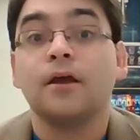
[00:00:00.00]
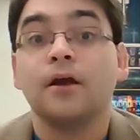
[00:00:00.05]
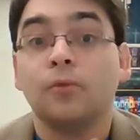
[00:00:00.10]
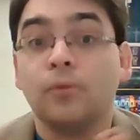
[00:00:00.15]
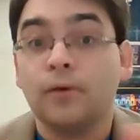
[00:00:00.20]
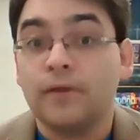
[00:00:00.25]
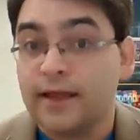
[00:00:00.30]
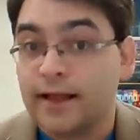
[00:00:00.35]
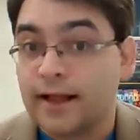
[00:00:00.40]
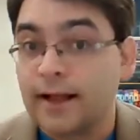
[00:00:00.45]

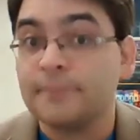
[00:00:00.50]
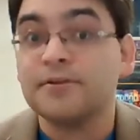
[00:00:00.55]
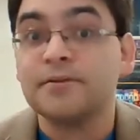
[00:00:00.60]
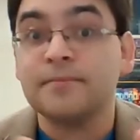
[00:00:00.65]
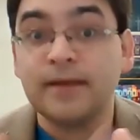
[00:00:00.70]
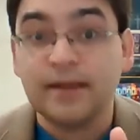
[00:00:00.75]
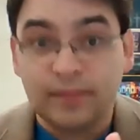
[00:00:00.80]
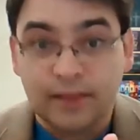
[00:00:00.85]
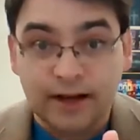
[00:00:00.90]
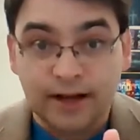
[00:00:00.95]
When they come to
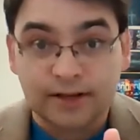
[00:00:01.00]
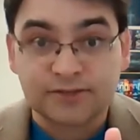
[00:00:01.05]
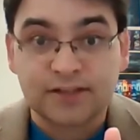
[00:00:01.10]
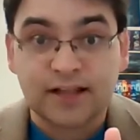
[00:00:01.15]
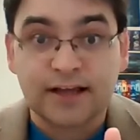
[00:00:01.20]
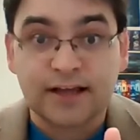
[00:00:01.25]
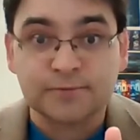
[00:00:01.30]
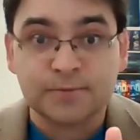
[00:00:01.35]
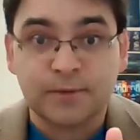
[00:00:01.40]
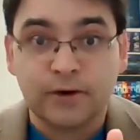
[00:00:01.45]
me in the next
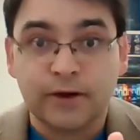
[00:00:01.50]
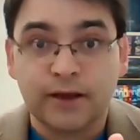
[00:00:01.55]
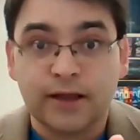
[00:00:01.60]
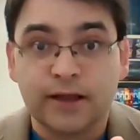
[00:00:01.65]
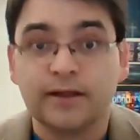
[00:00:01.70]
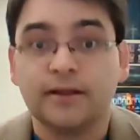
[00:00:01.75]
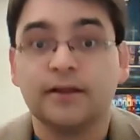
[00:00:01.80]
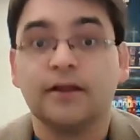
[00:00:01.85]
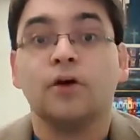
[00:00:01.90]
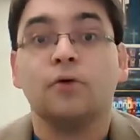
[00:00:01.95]
class period,
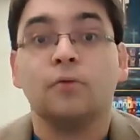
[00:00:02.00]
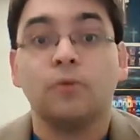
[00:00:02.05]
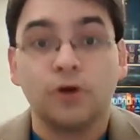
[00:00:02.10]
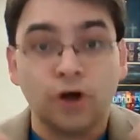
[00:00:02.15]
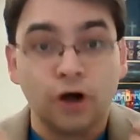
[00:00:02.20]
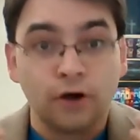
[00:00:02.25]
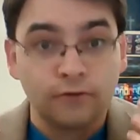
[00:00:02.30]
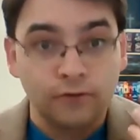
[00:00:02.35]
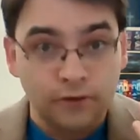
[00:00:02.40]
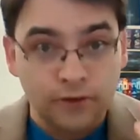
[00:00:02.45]
we'll go
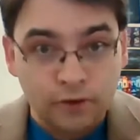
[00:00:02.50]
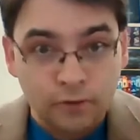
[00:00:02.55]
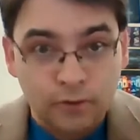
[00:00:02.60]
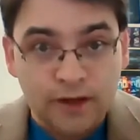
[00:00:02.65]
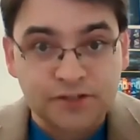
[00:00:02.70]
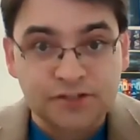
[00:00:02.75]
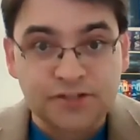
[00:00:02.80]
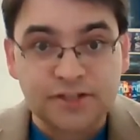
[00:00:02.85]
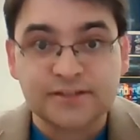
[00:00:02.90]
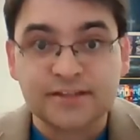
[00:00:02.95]
over the
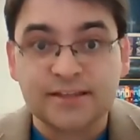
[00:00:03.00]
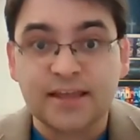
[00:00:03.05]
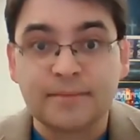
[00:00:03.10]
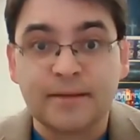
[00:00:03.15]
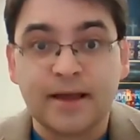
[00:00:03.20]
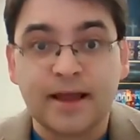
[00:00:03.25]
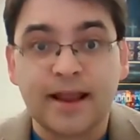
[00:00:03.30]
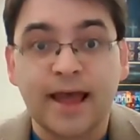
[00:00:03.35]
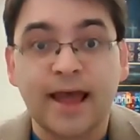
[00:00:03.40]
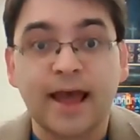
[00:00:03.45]
questions that they
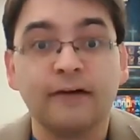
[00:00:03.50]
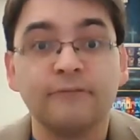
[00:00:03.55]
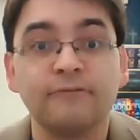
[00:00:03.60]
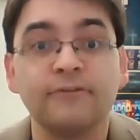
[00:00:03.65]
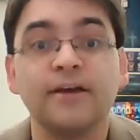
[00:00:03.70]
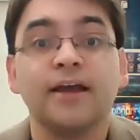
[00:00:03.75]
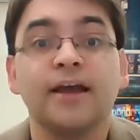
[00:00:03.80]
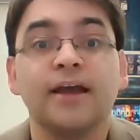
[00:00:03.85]
might have,